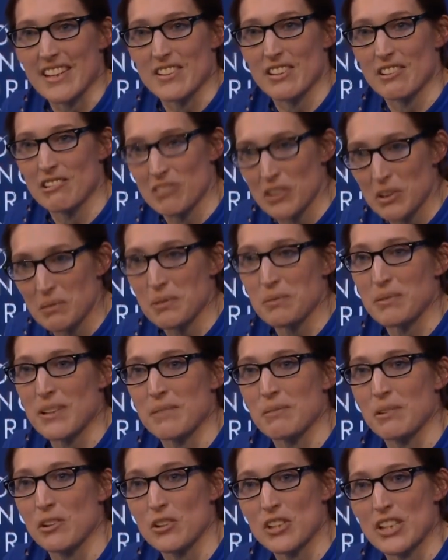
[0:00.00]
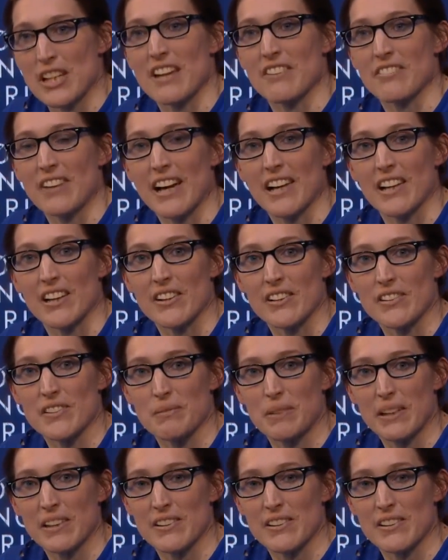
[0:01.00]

as a group of people who share values.